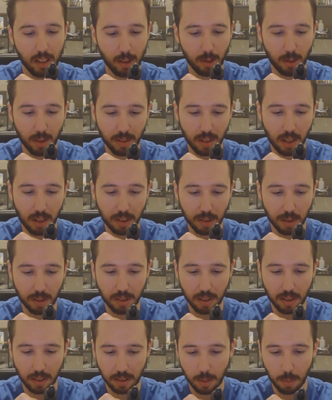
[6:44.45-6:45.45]
This is also
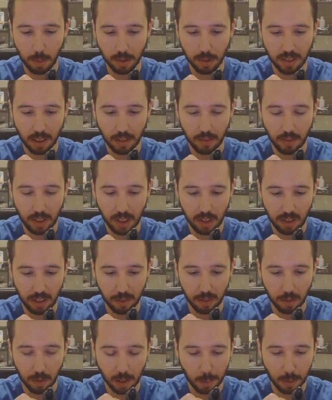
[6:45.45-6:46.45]
60%
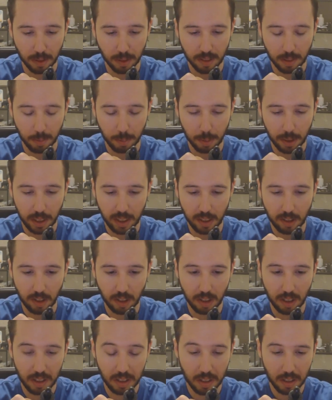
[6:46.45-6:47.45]
VG, 40%
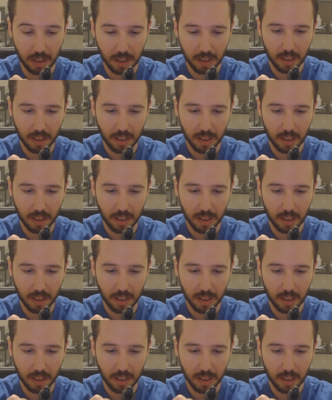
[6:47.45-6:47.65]
PG.